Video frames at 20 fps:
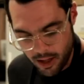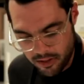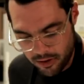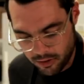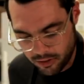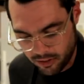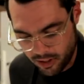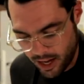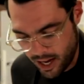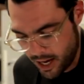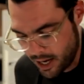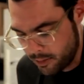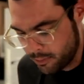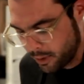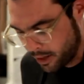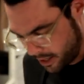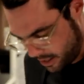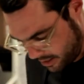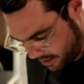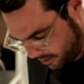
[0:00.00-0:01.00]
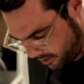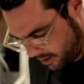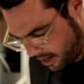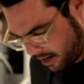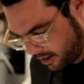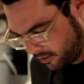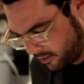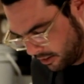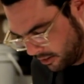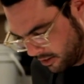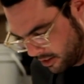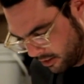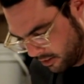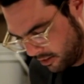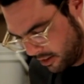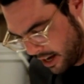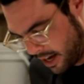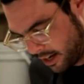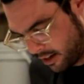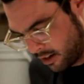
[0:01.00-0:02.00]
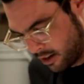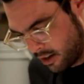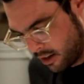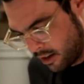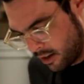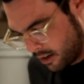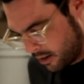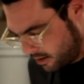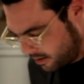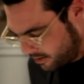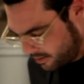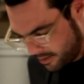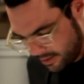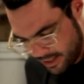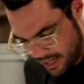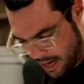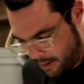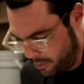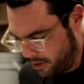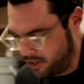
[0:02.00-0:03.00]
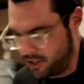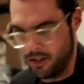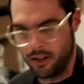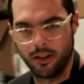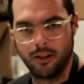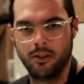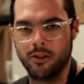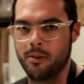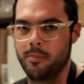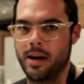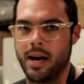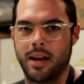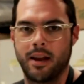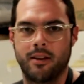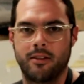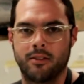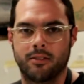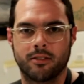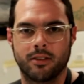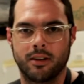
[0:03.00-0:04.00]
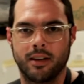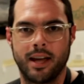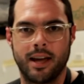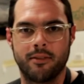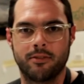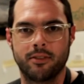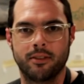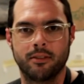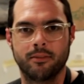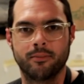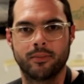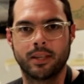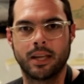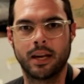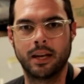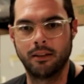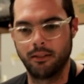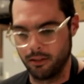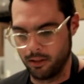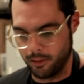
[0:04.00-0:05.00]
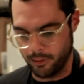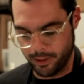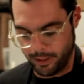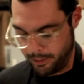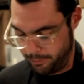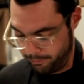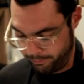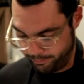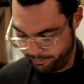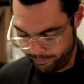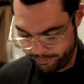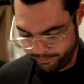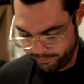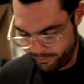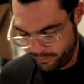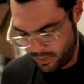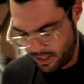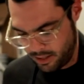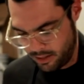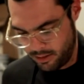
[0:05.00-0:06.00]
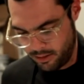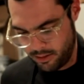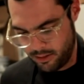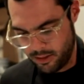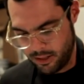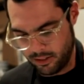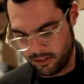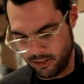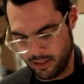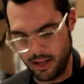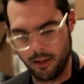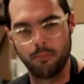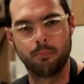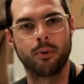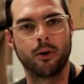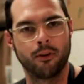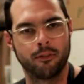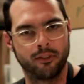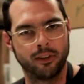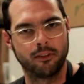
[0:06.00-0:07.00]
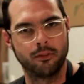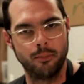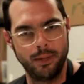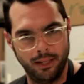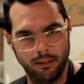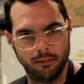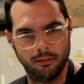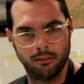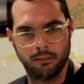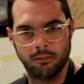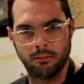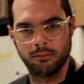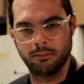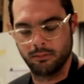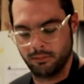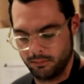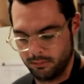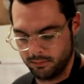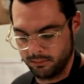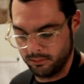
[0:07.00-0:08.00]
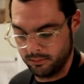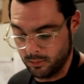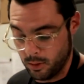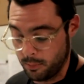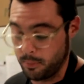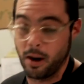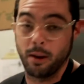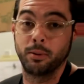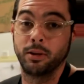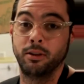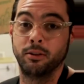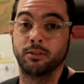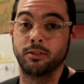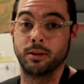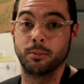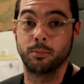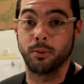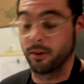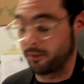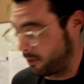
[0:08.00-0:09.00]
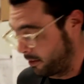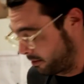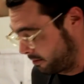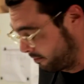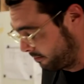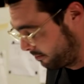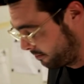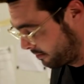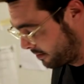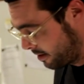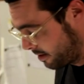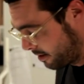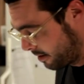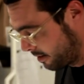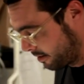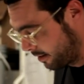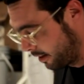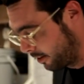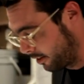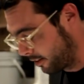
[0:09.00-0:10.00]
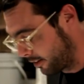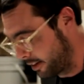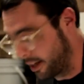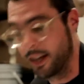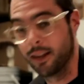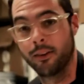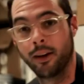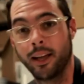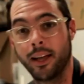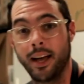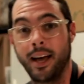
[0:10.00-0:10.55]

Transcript: other side, but in this case, it's this side. Not much you can do about it, just gonna have to kind of deal with it. It's an imperfect meat. Well, barbecue's an imperfect thing to cook anyway.